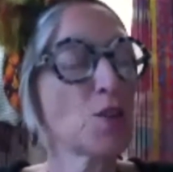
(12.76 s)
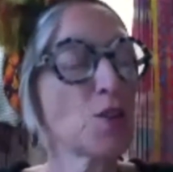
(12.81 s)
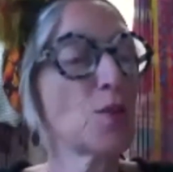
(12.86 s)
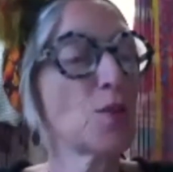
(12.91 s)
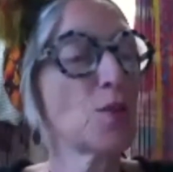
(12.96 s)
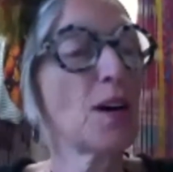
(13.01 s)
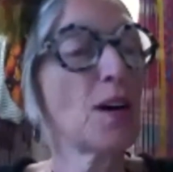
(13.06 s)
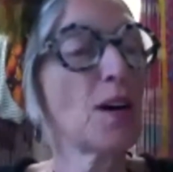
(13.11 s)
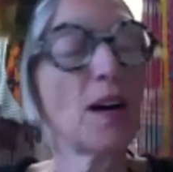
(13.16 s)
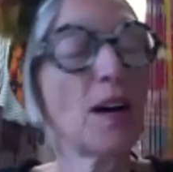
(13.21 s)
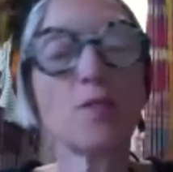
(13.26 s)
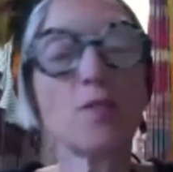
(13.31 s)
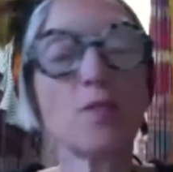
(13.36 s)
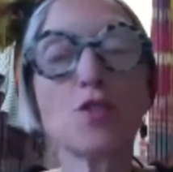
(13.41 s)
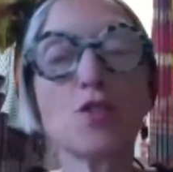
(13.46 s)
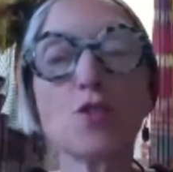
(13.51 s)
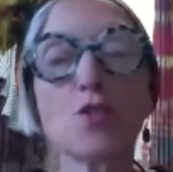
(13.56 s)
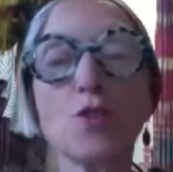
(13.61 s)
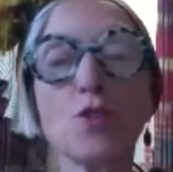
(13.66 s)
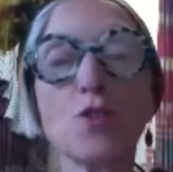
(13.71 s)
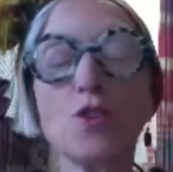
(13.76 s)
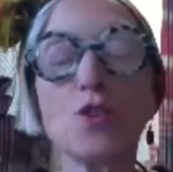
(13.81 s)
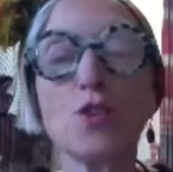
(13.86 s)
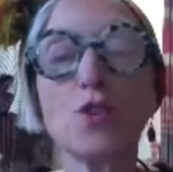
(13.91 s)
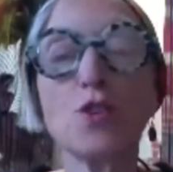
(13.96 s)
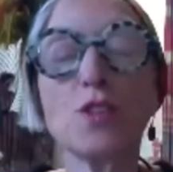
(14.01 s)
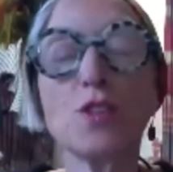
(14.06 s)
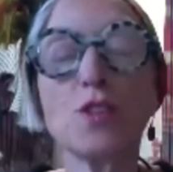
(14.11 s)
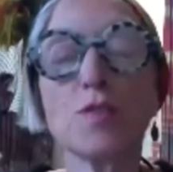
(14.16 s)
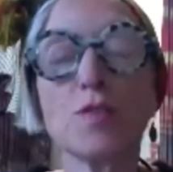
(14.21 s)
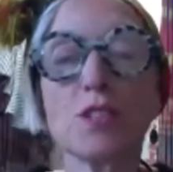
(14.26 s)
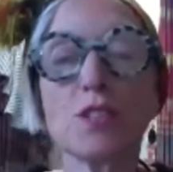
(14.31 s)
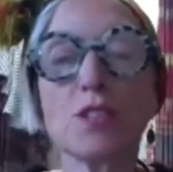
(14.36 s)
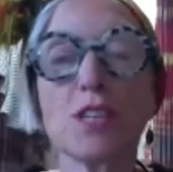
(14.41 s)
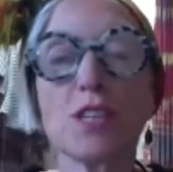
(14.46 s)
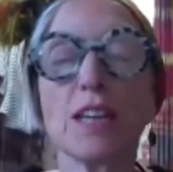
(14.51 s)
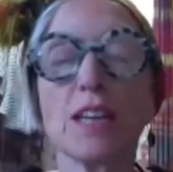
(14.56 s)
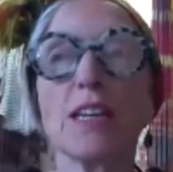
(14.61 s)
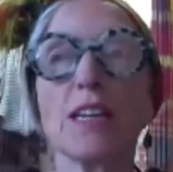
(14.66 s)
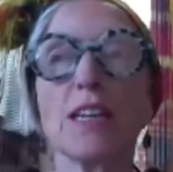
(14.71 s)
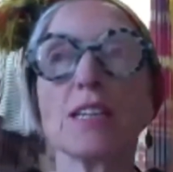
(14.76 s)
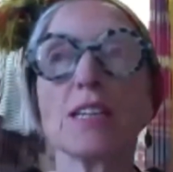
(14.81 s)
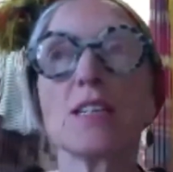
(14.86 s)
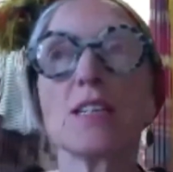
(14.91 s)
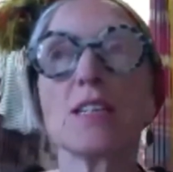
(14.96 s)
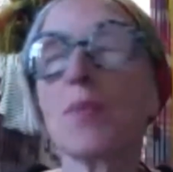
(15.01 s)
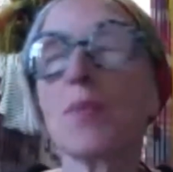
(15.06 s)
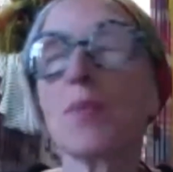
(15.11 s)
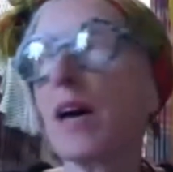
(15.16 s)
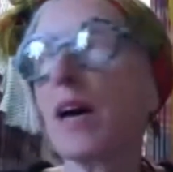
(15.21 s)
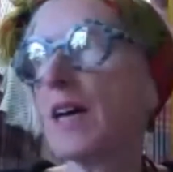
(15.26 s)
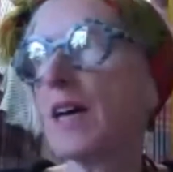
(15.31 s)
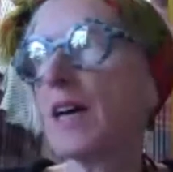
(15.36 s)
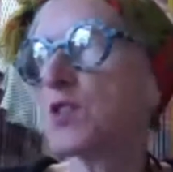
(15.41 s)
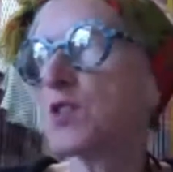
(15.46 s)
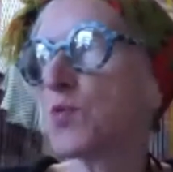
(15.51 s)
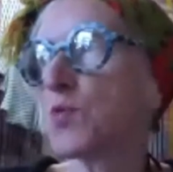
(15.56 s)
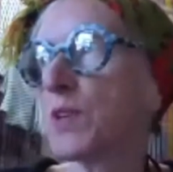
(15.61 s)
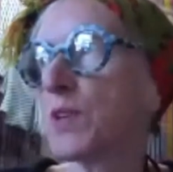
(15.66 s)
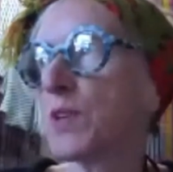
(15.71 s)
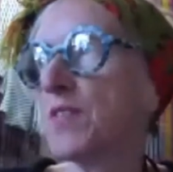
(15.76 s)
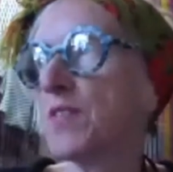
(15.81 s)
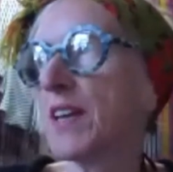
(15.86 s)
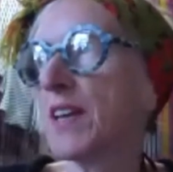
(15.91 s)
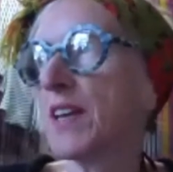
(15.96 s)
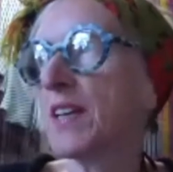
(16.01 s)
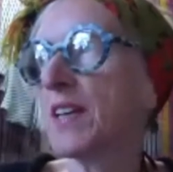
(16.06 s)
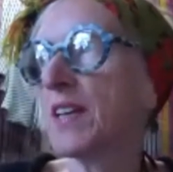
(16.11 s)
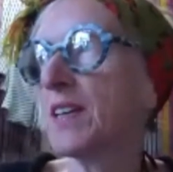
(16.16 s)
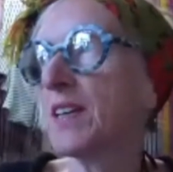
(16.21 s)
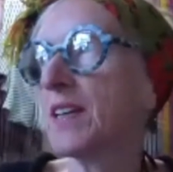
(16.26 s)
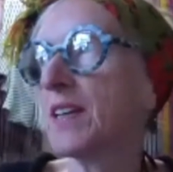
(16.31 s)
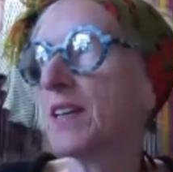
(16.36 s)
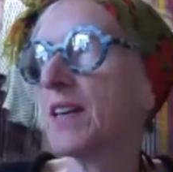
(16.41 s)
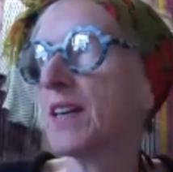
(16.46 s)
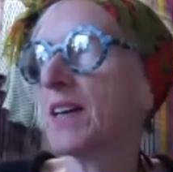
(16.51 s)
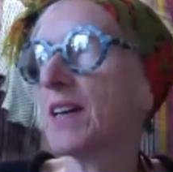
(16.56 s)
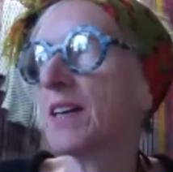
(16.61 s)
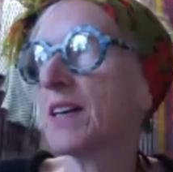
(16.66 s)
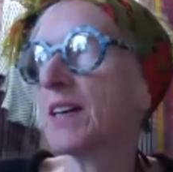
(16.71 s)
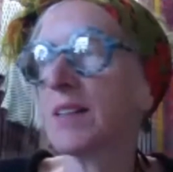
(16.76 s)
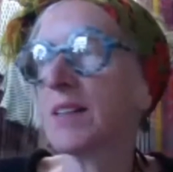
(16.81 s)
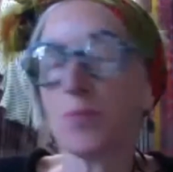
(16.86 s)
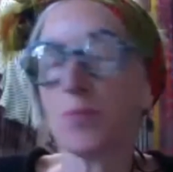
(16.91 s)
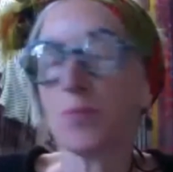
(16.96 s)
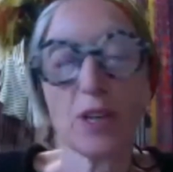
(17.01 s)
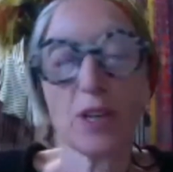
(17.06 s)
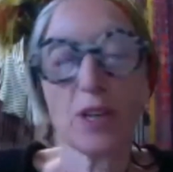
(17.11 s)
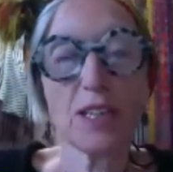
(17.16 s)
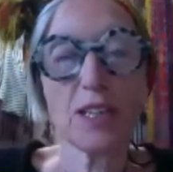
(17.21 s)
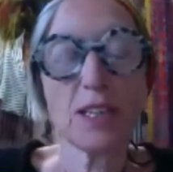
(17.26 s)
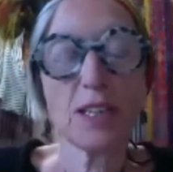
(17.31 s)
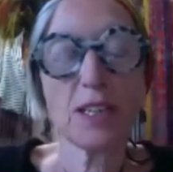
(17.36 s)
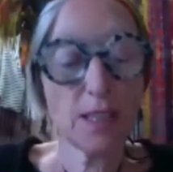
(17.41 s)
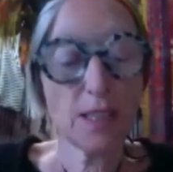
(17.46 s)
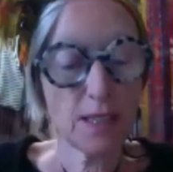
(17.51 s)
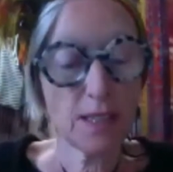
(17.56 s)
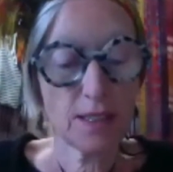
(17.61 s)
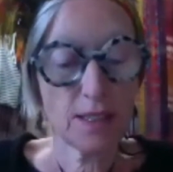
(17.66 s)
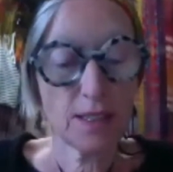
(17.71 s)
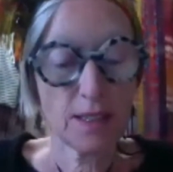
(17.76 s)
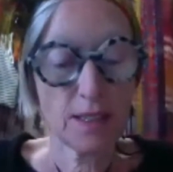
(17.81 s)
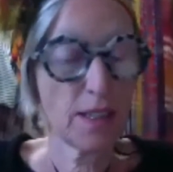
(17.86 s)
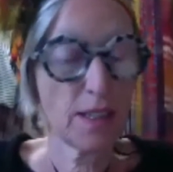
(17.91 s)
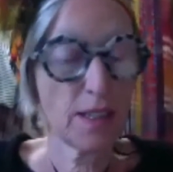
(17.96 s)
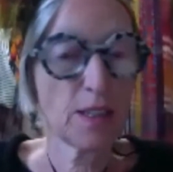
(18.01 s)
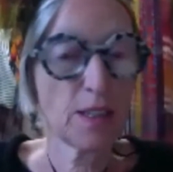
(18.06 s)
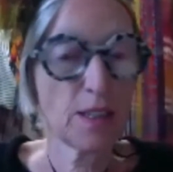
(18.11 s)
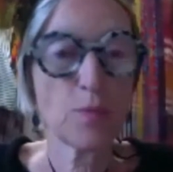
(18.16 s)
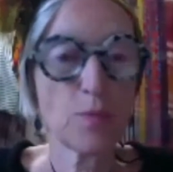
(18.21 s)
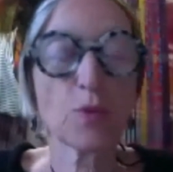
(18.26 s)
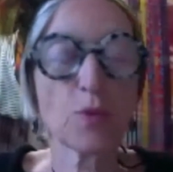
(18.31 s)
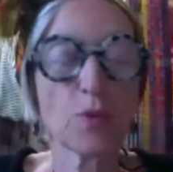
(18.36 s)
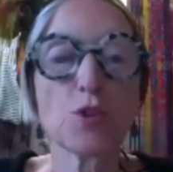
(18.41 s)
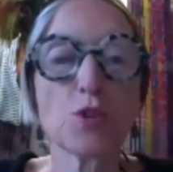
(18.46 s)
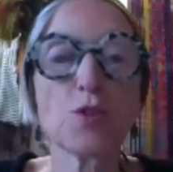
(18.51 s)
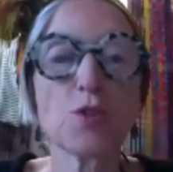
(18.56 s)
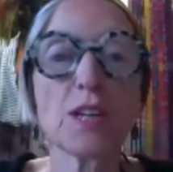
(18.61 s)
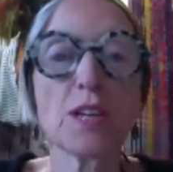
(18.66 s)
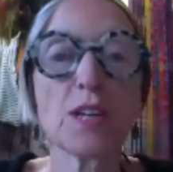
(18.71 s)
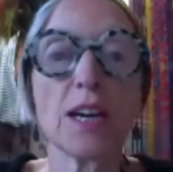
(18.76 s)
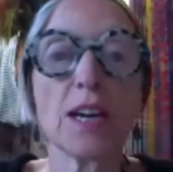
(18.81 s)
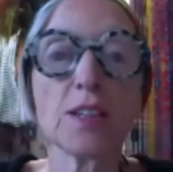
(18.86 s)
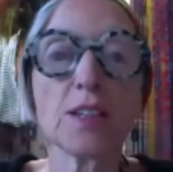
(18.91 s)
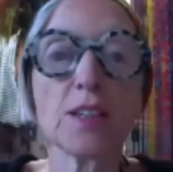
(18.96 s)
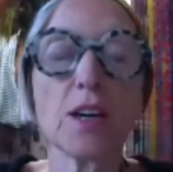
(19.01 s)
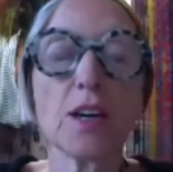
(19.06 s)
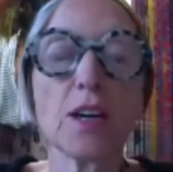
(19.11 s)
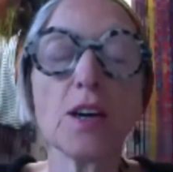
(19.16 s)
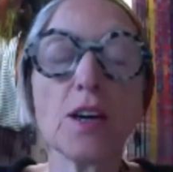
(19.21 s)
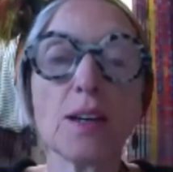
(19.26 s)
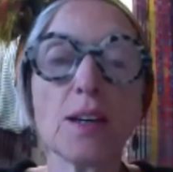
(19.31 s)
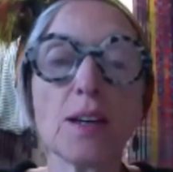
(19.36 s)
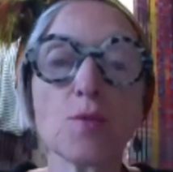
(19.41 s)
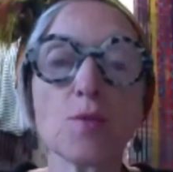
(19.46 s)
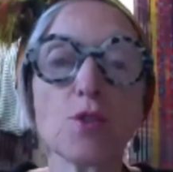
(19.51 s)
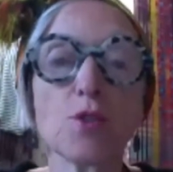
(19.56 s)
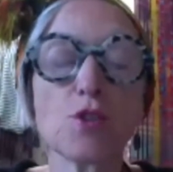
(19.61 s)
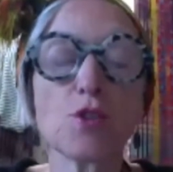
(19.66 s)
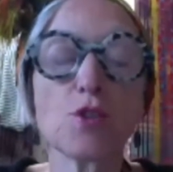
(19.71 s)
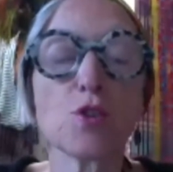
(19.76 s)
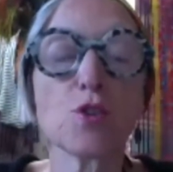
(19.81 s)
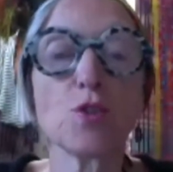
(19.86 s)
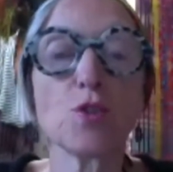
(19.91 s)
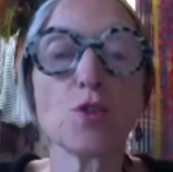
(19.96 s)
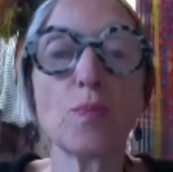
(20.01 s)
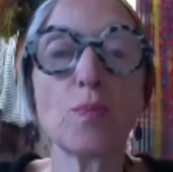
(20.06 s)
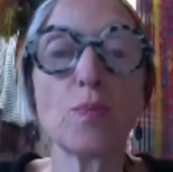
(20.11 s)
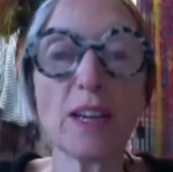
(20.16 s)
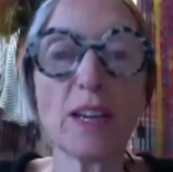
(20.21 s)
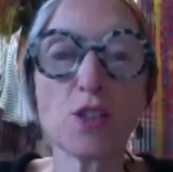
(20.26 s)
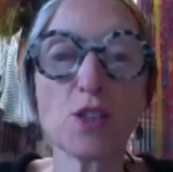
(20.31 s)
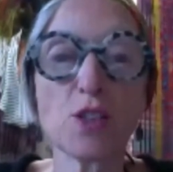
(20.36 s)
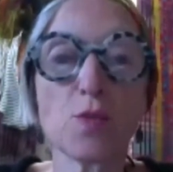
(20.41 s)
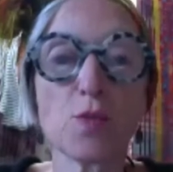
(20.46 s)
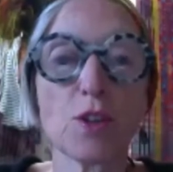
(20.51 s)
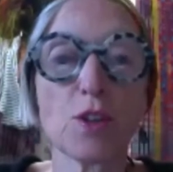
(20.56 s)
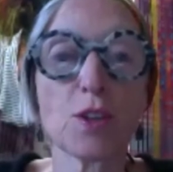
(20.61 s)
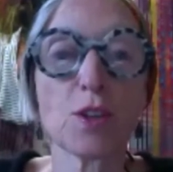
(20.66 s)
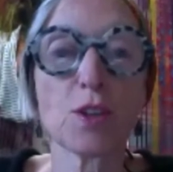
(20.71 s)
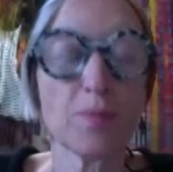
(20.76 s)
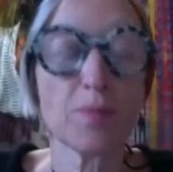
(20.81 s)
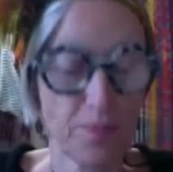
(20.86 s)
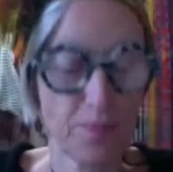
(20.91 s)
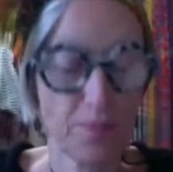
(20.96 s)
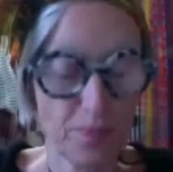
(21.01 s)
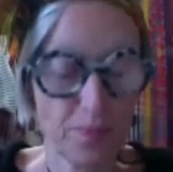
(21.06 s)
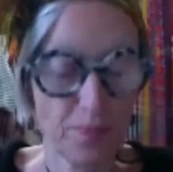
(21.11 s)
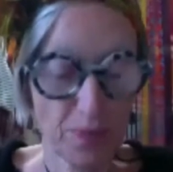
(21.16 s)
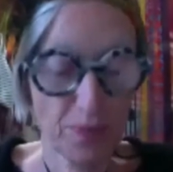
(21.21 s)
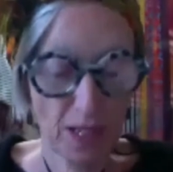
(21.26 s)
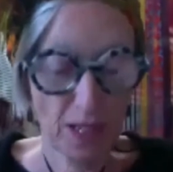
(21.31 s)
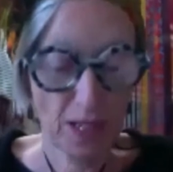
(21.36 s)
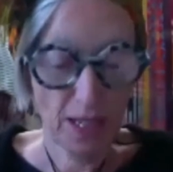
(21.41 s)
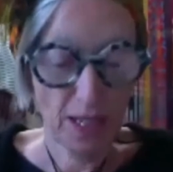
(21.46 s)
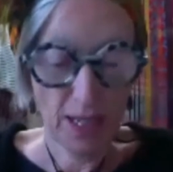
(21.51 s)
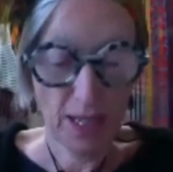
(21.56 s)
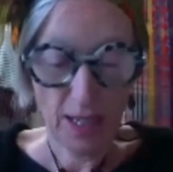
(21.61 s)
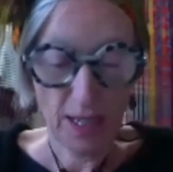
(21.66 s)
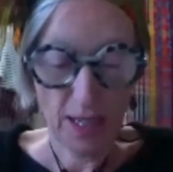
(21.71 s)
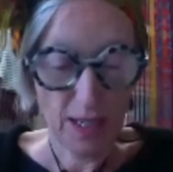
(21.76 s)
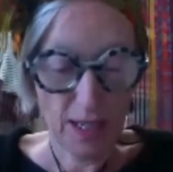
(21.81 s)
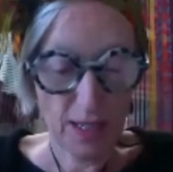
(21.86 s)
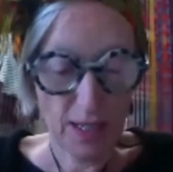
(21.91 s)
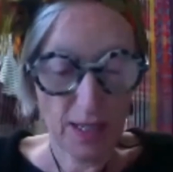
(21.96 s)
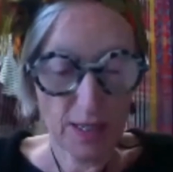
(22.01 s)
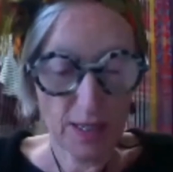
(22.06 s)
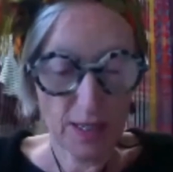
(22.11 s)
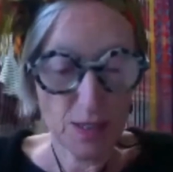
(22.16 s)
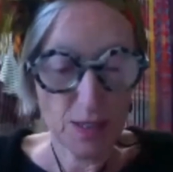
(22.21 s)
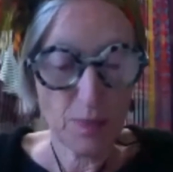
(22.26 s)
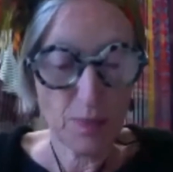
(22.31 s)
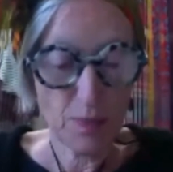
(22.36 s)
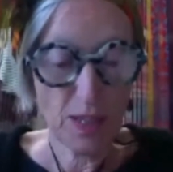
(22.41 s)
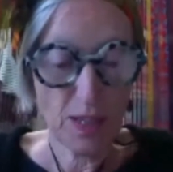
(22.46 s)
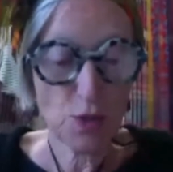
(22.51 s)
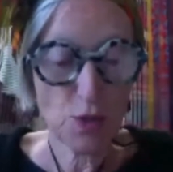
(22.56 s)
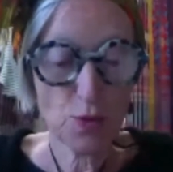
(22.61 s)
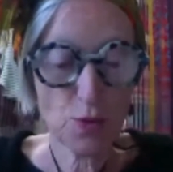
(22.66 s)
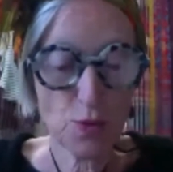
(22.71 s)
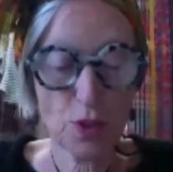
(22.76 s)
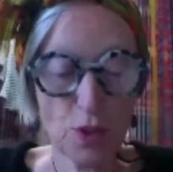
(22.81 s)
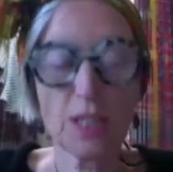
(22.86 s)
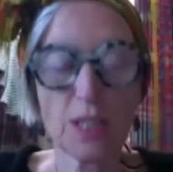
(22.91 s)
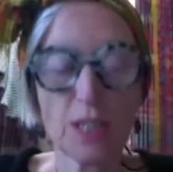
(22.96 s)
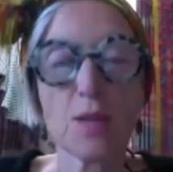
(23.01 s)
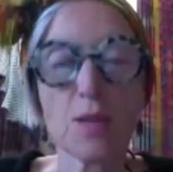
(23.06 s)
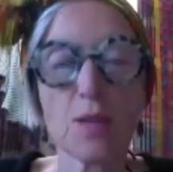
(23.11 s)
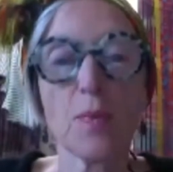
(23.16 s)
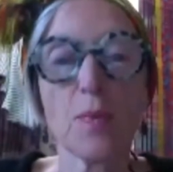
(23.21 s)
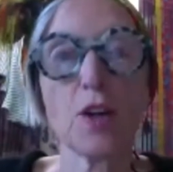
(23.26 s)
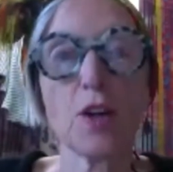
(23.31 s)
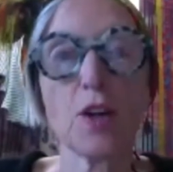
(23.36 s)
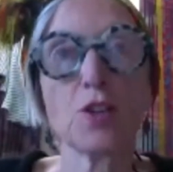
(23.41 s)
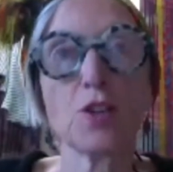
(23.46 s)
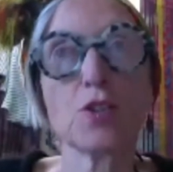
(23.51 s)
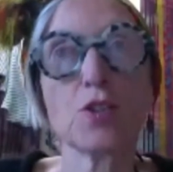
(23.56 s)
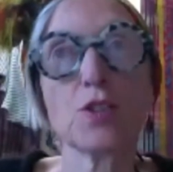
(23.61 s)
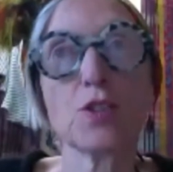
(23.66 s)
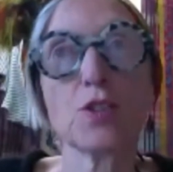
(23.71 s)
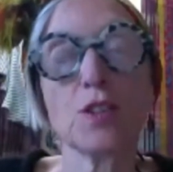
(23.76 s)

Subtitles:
So I've shown you different techniques in the past, weaving, braiding and embroidery. And now I'm going to show you patchwork. And patchwork is about